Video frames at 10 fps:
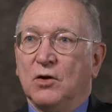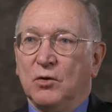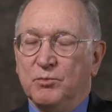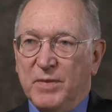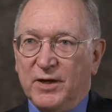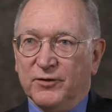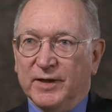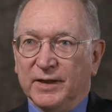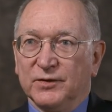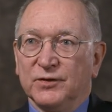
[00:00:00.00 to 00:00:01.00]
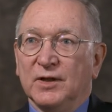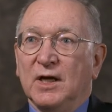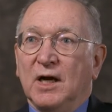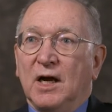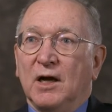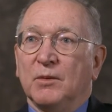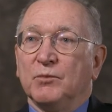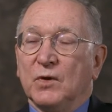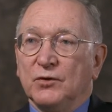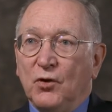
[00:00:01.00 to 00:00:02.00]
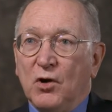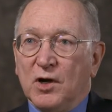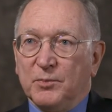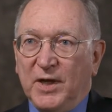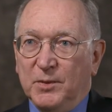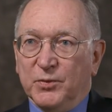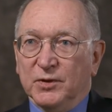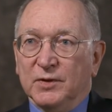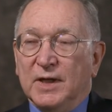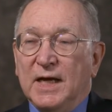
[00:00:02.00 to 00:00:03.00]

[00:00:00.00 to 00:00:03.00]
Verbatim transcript: called Medarex um, saw our paper